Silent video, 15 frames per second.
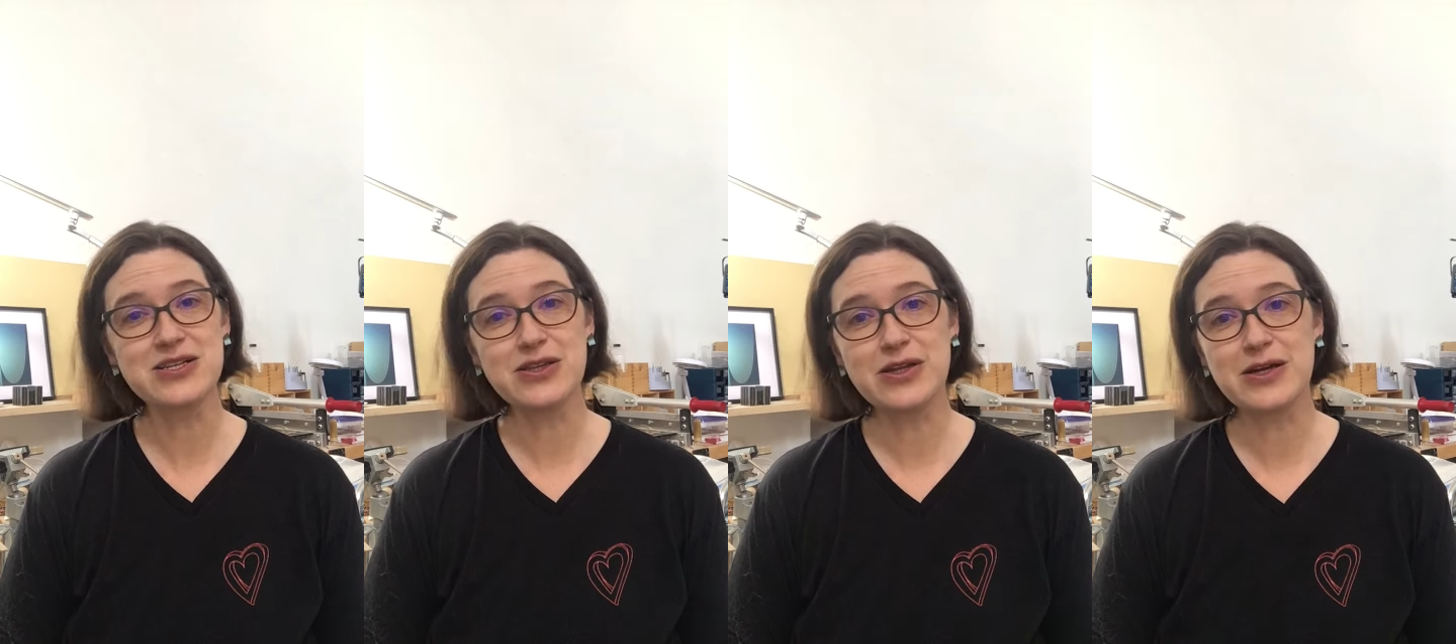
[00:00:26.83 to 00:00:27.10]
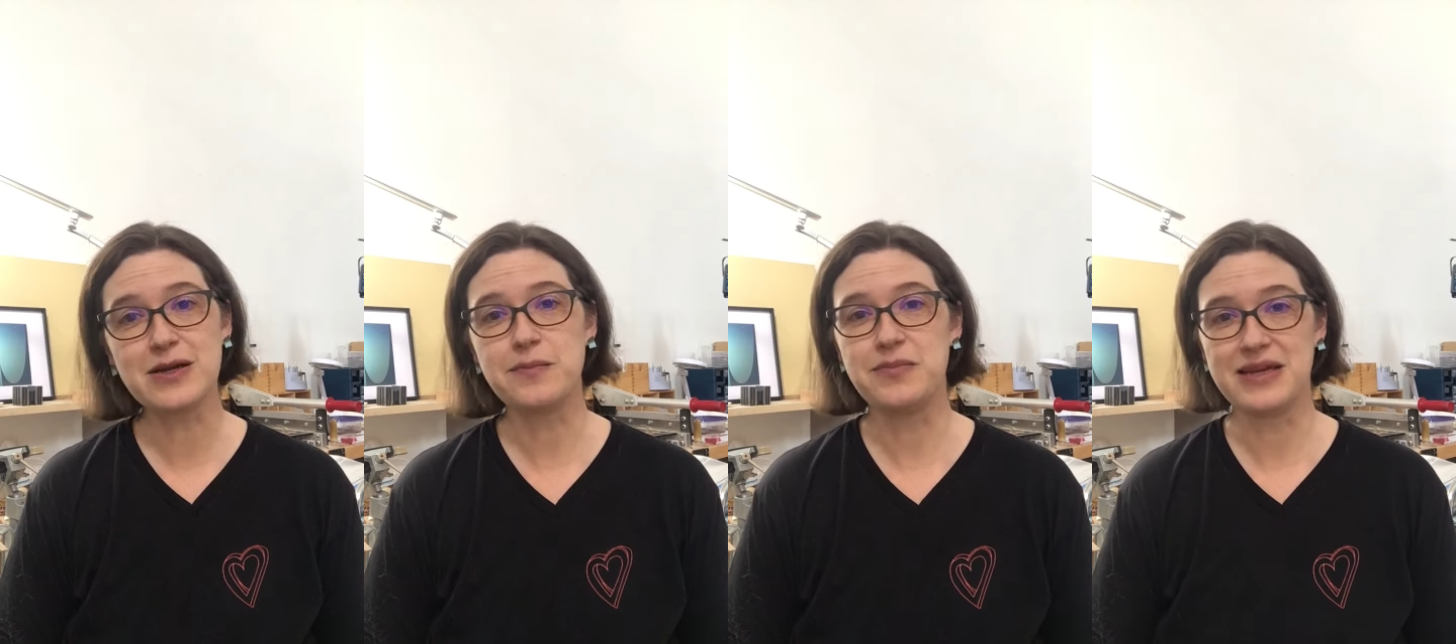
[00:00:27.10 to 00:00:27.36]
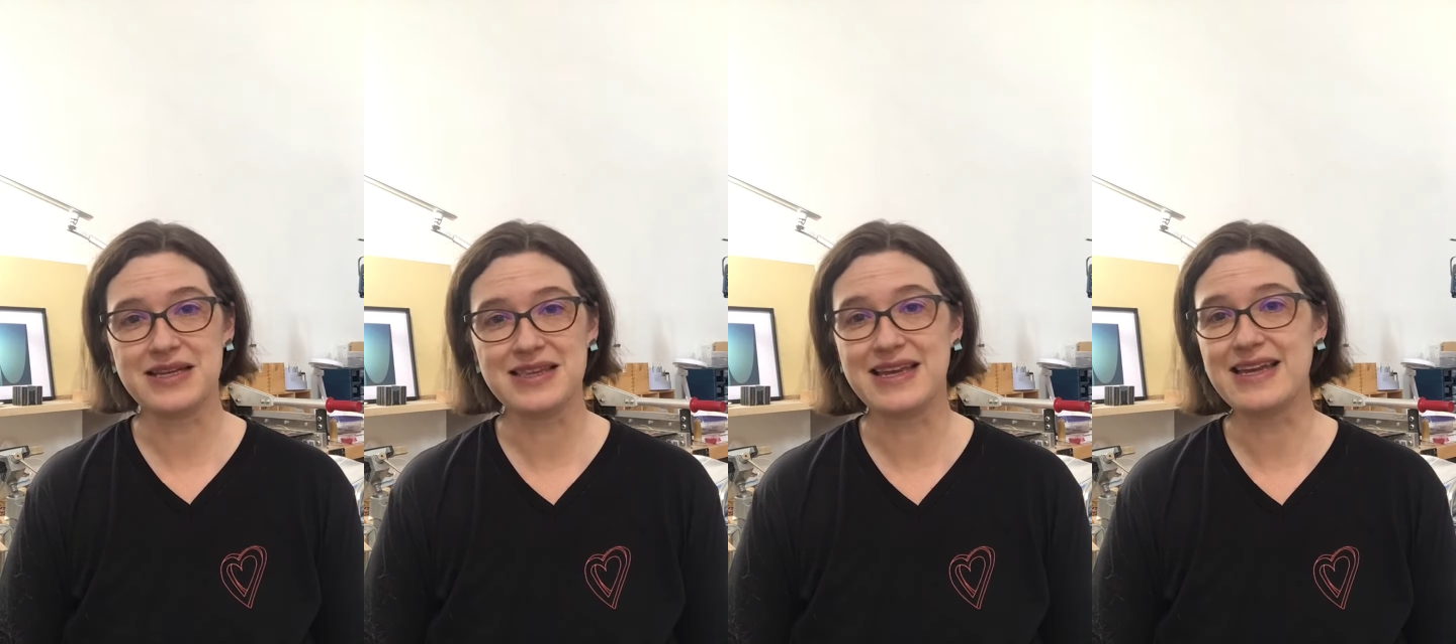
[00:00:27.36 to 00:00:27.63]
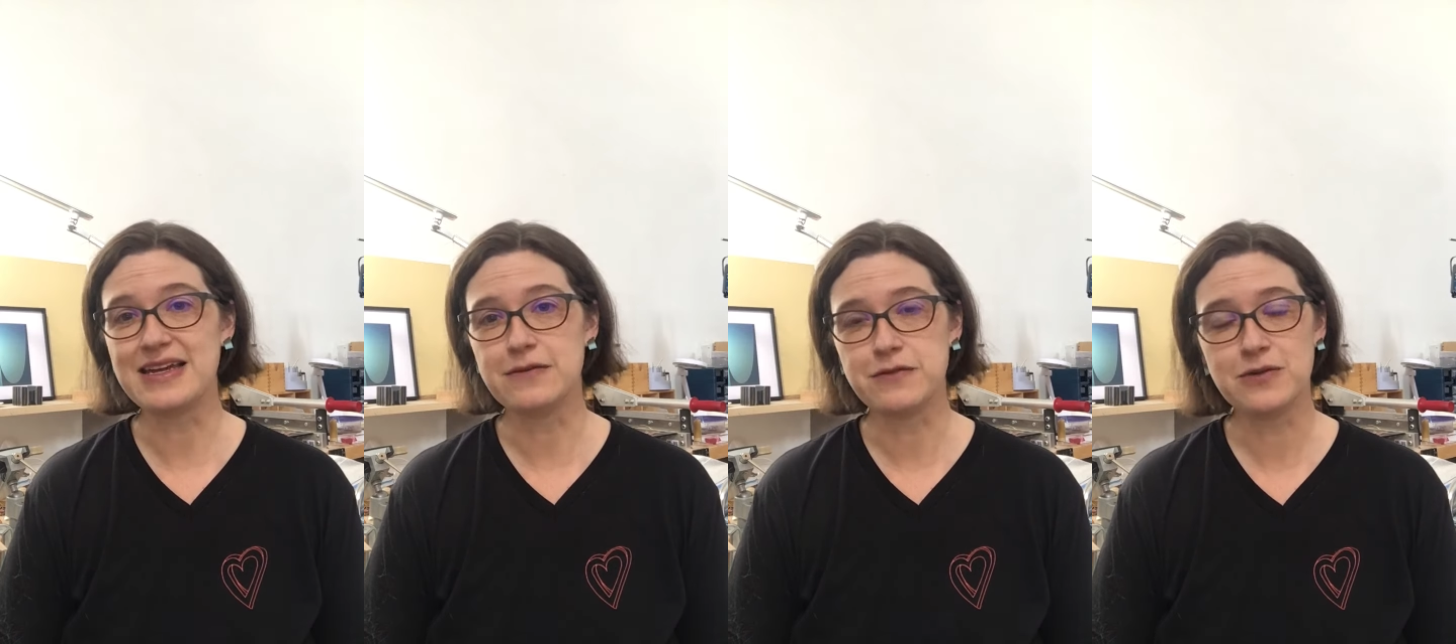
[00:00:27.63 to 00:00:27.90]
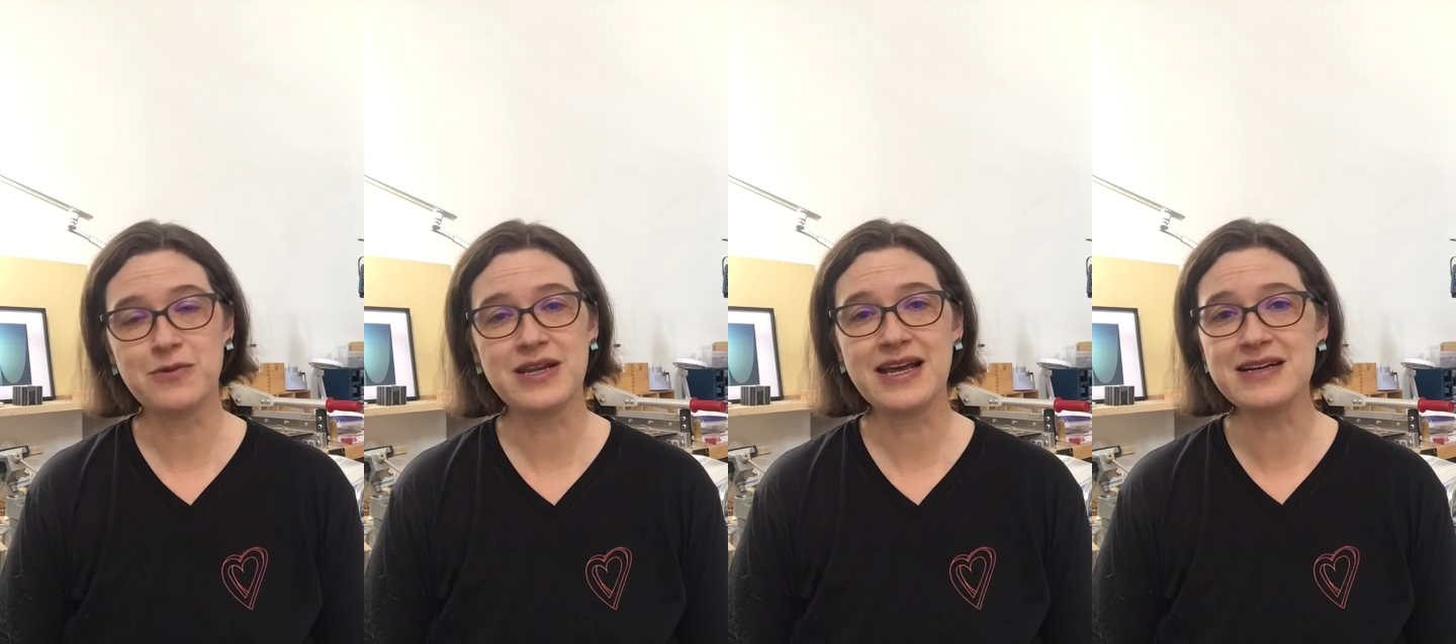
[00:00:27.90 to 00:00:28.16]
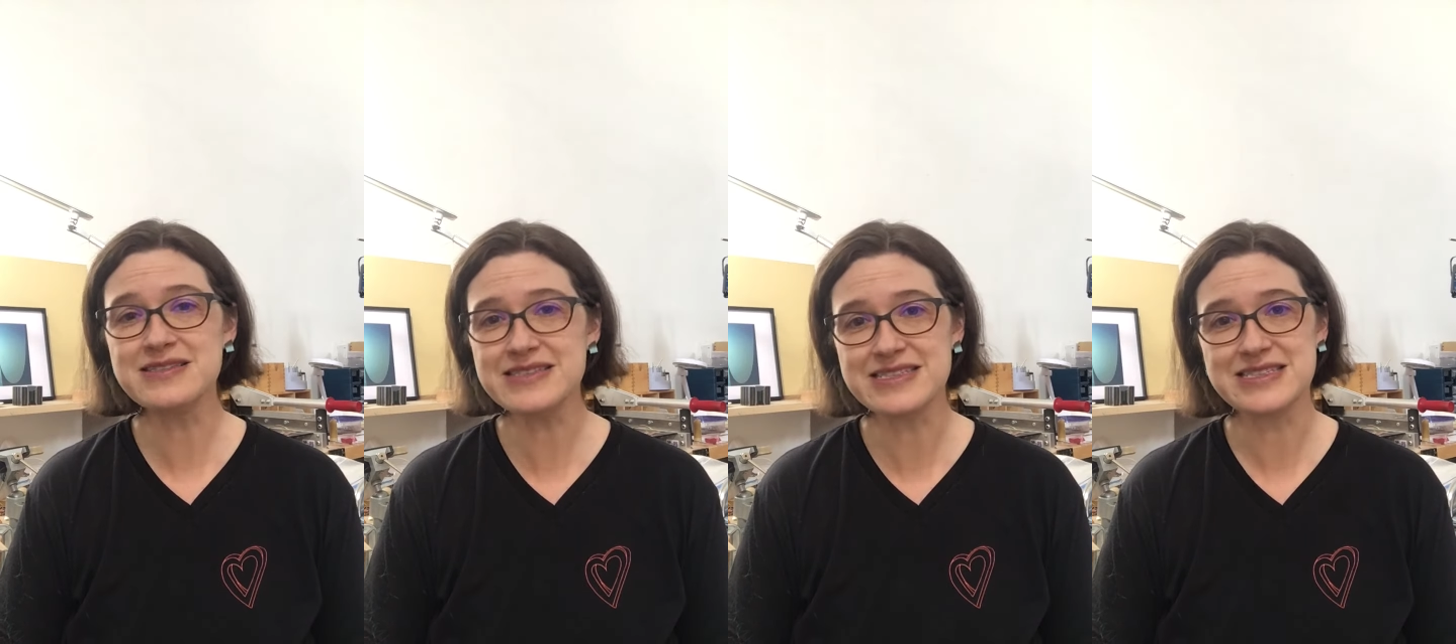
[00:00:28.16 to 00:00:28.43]
to look a bit like everyone
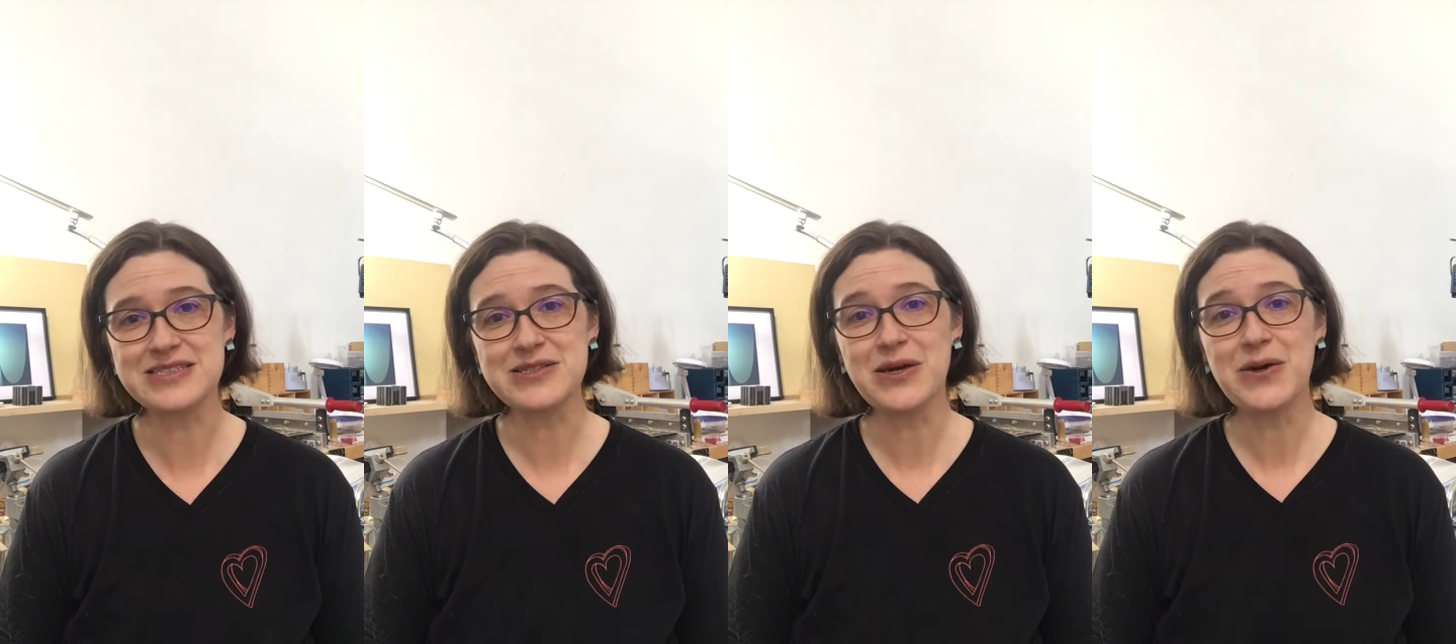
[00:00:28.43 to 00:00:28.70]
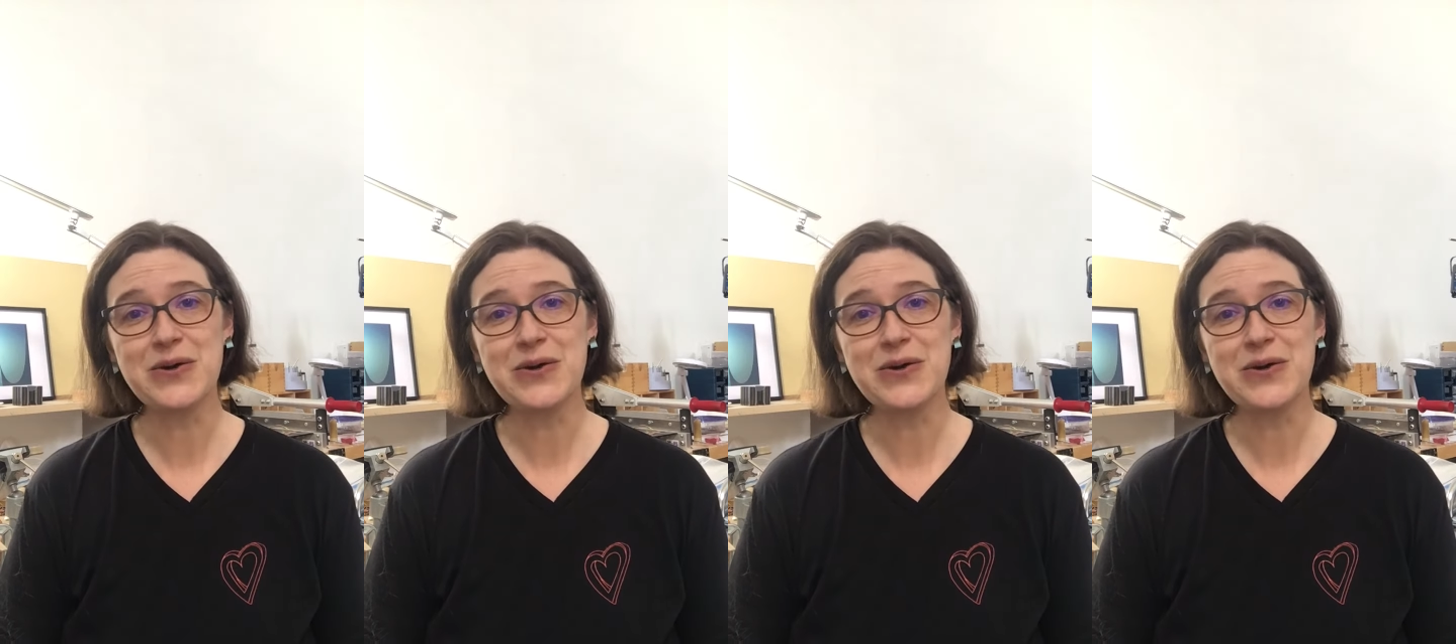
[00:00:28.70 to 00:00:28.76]
else's